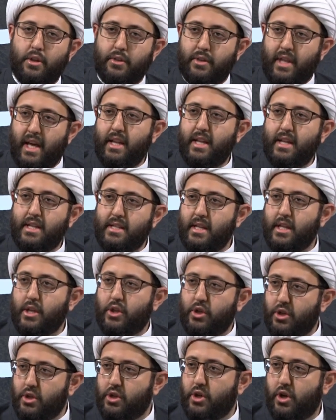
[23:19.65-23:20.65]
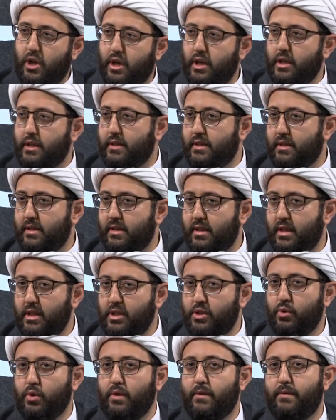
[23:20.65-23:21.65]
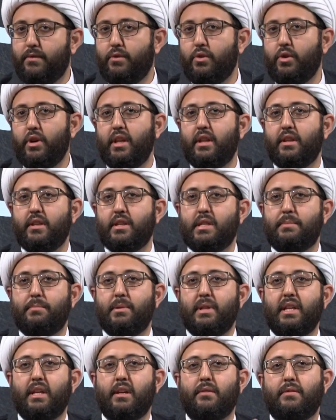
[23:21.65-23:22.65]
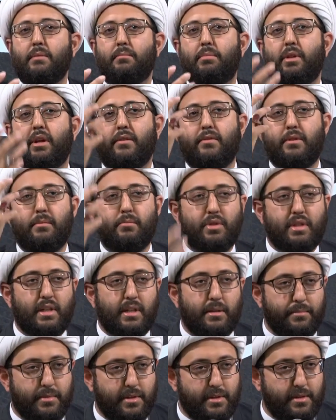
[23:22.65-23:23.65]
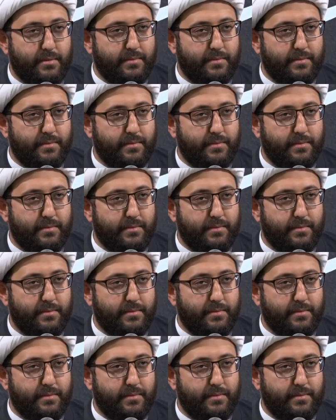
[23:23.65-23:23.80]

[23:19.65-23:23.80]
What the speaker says: a good cause, to avoid the spilling of the blood of the Muslims.